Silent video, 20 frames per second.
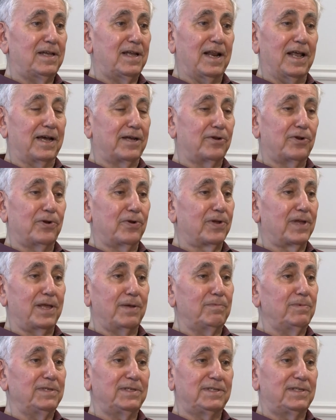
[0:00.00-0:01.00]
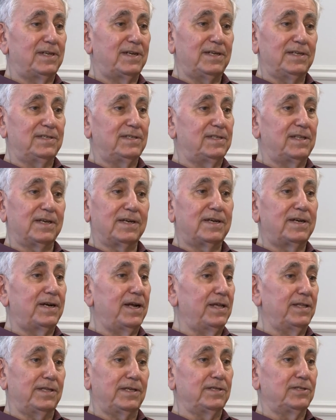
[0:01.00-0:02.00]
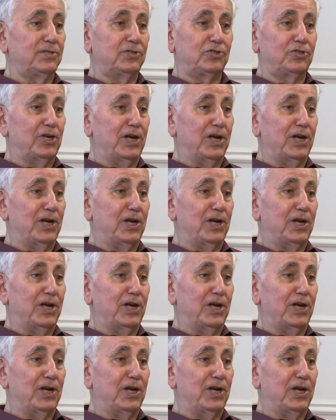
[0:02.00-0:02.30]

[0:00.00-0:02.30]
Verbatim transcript: electrochemistry is the greatest